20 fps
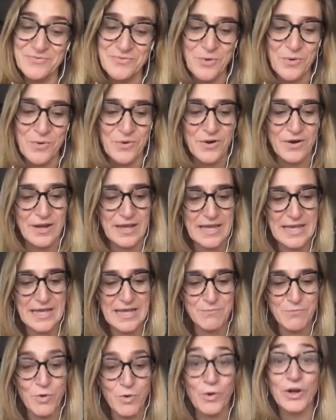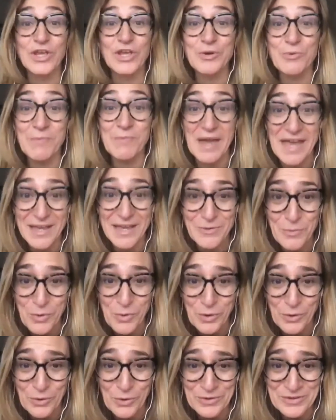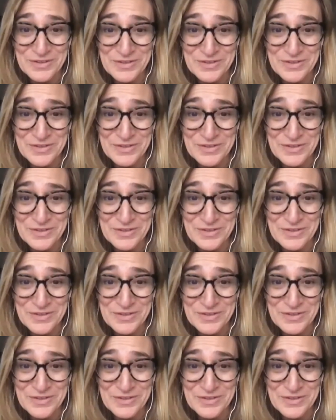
for a more humane world.